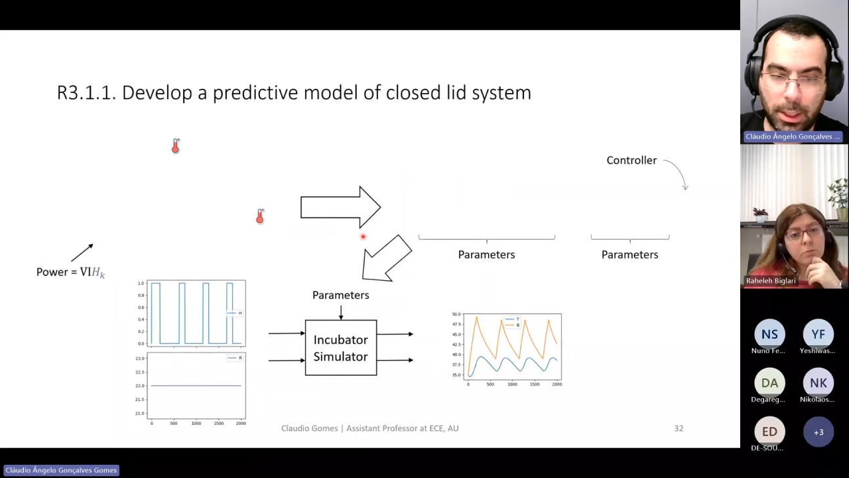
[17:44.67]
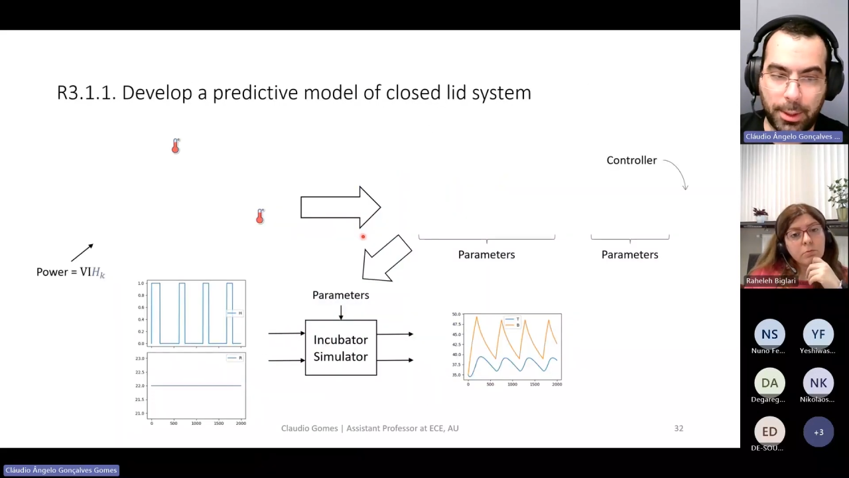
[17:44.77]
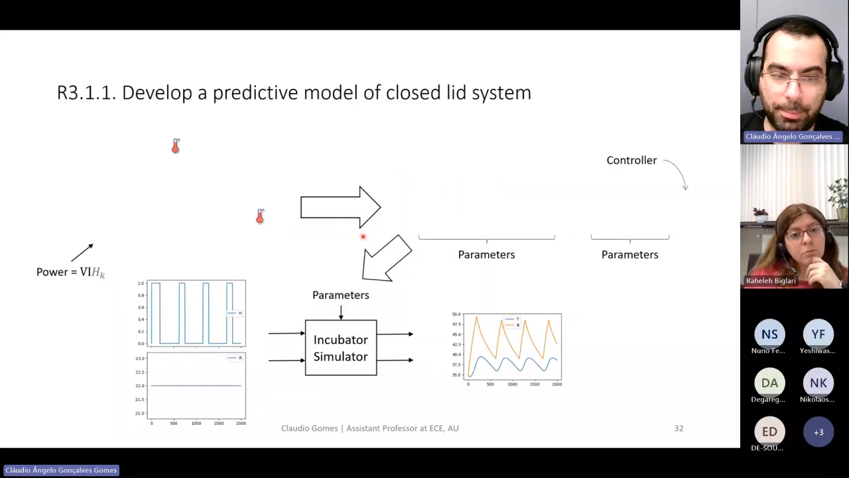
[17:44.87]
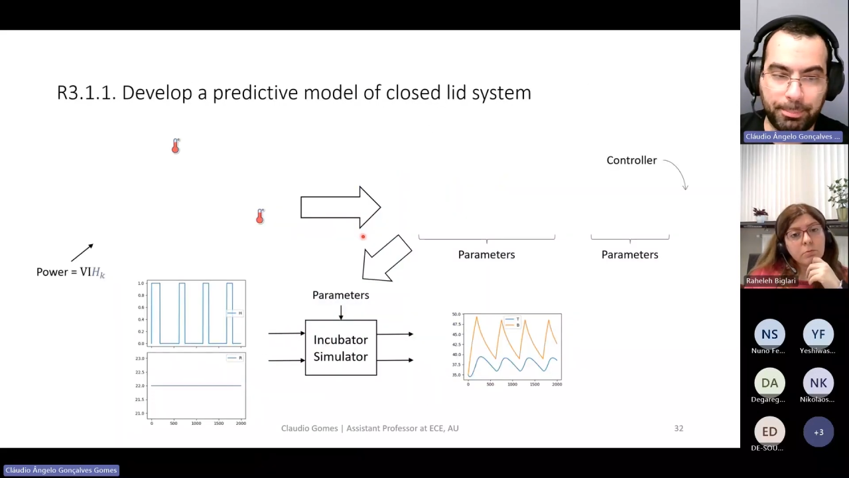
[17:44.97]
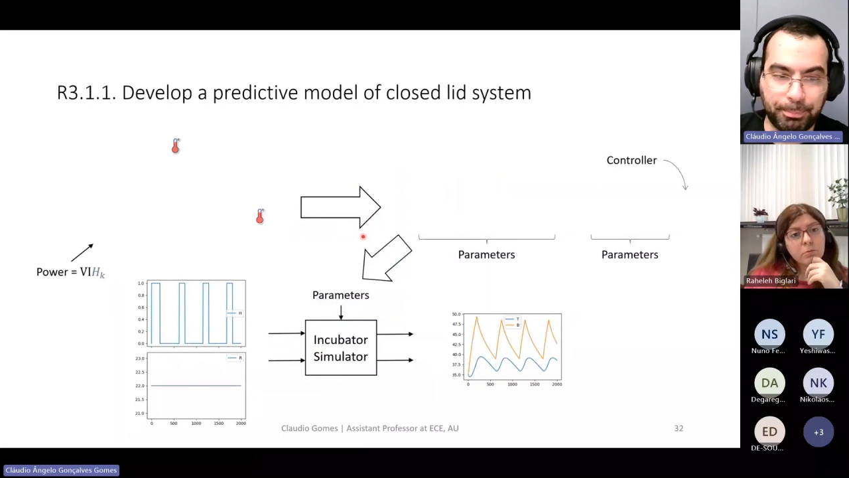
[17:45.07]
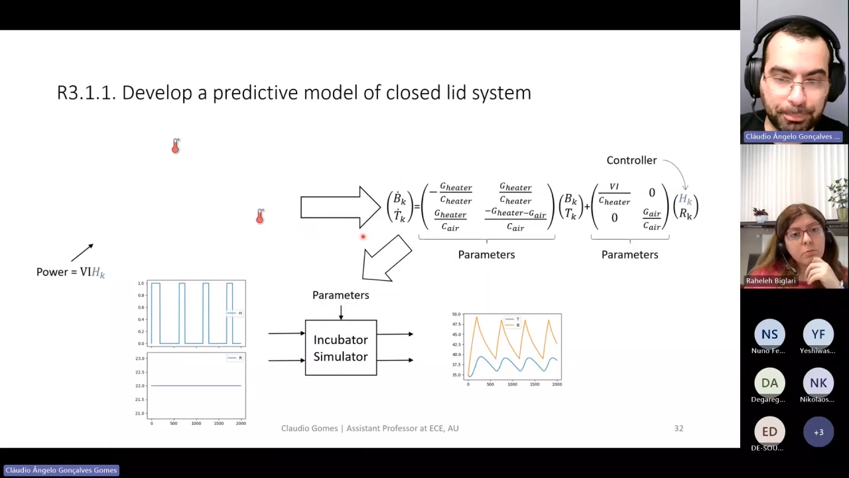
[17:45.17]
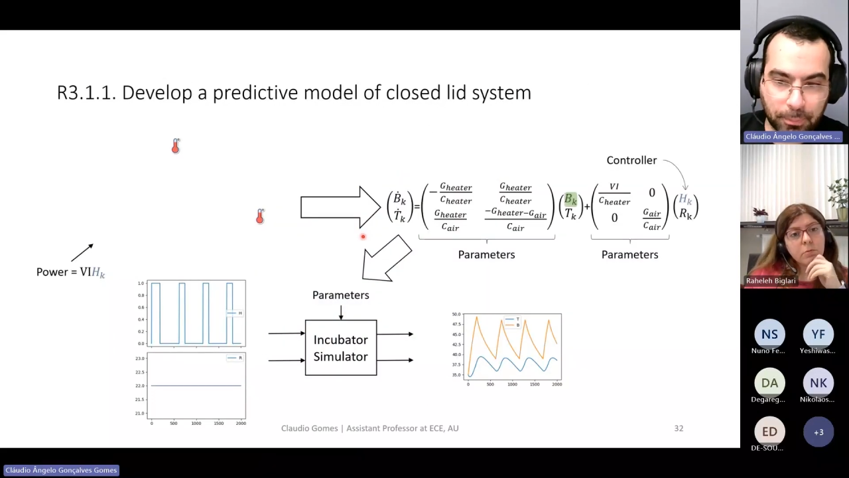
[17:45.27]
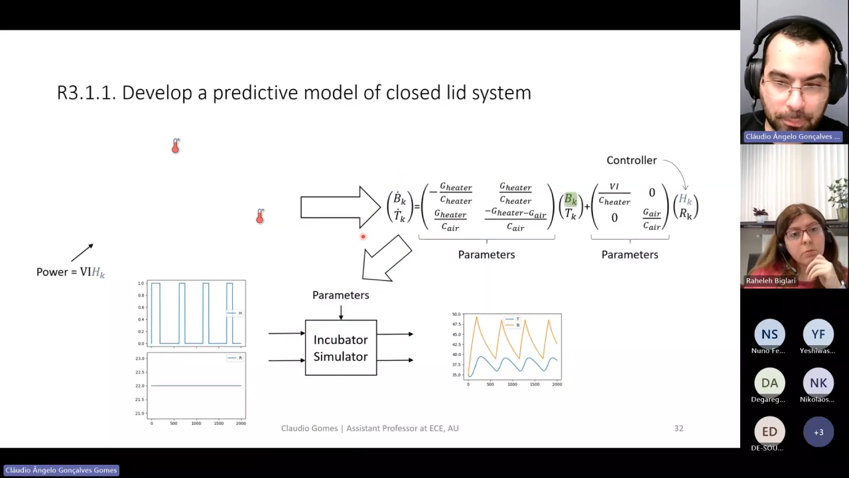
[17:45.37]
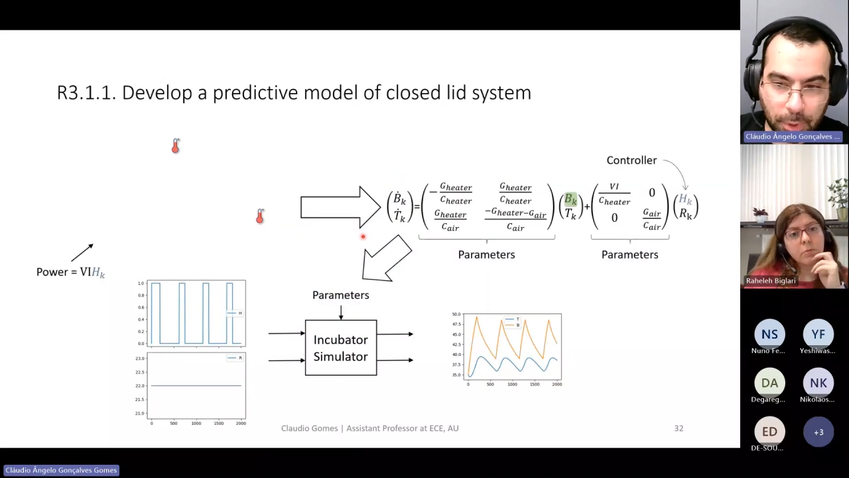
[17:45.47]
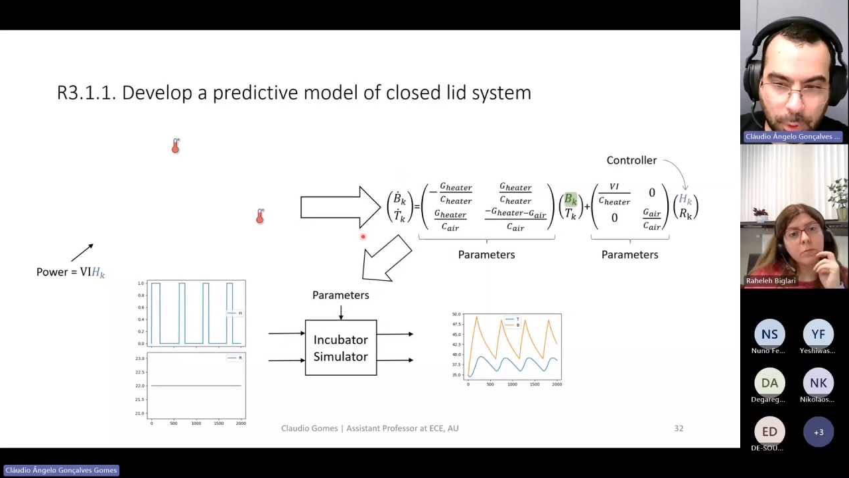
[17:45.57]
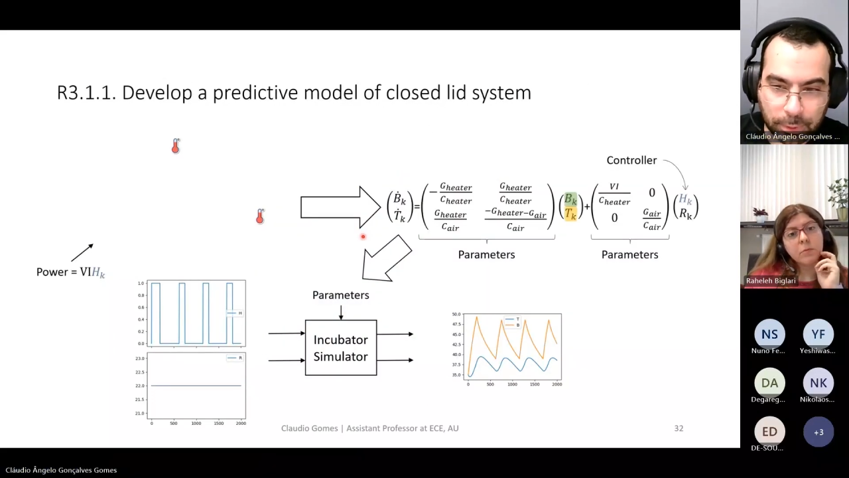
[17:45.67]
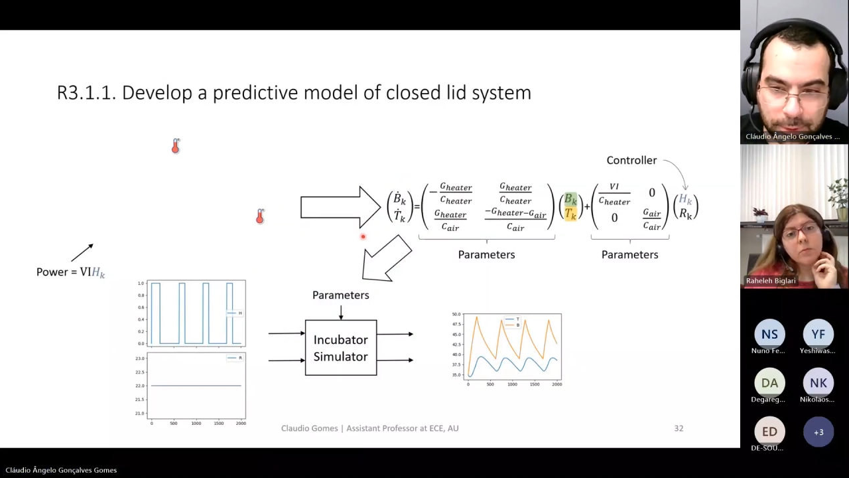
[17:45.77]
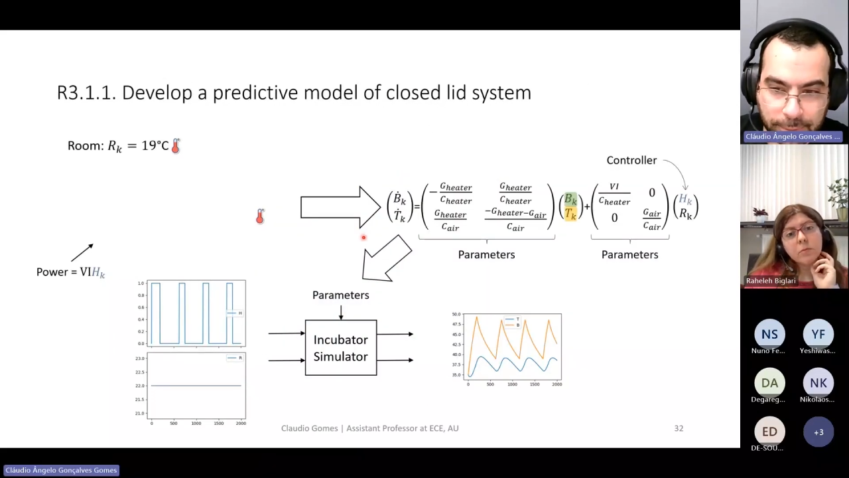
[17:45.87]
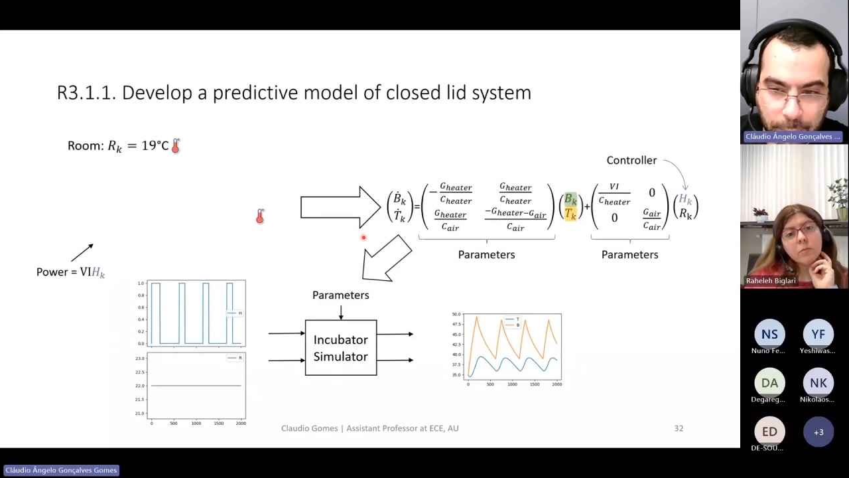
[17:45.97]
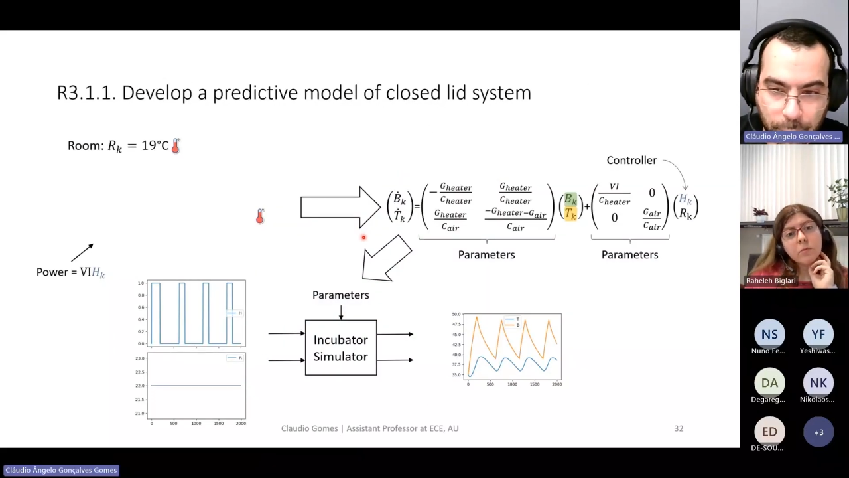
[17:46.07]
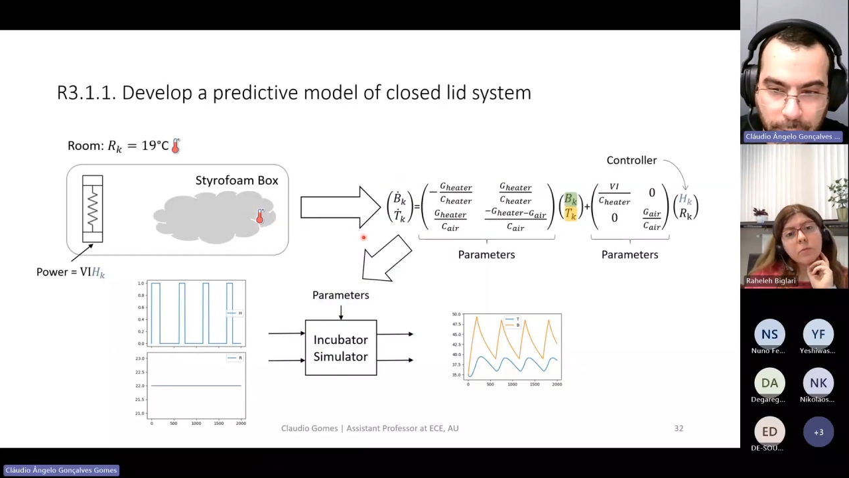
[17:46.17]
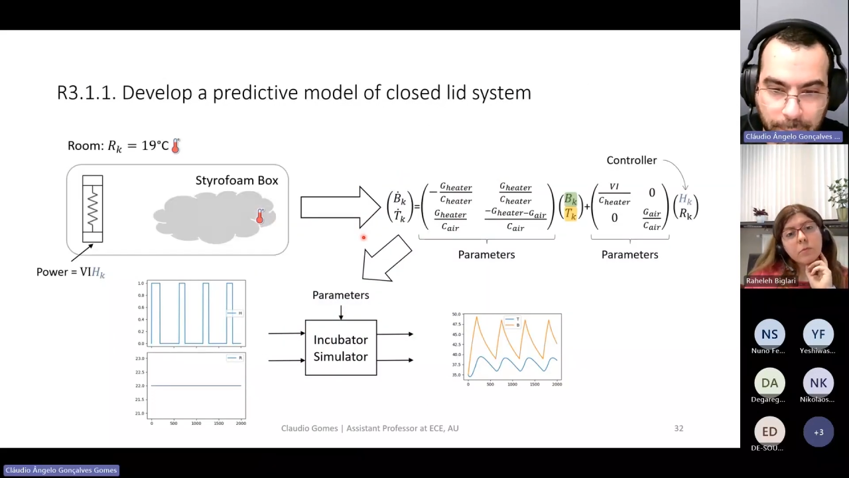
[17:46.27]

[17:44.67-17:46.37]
There's a few